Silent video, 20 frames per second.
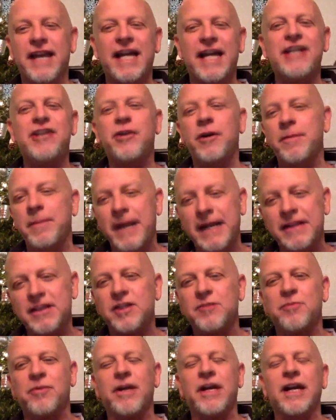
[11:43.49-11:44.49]
The HOA makes
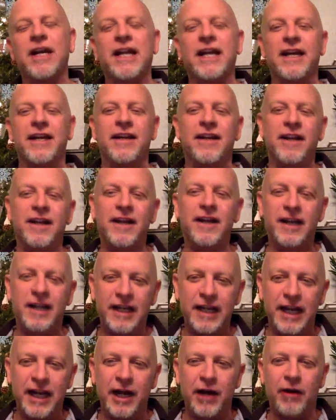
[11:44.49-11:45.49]
us bring it in,
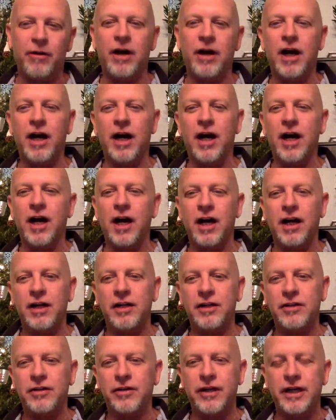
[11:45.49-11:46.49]

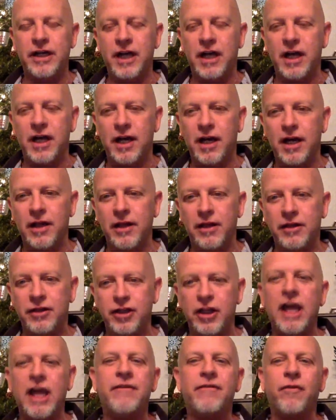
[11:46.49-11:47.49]
during the
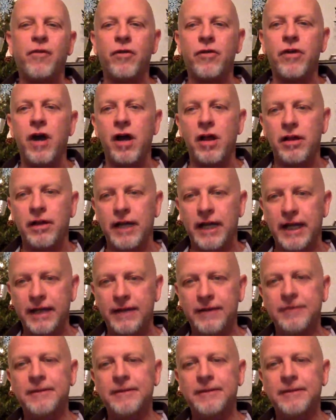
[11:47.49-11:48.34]
July 4th holiday.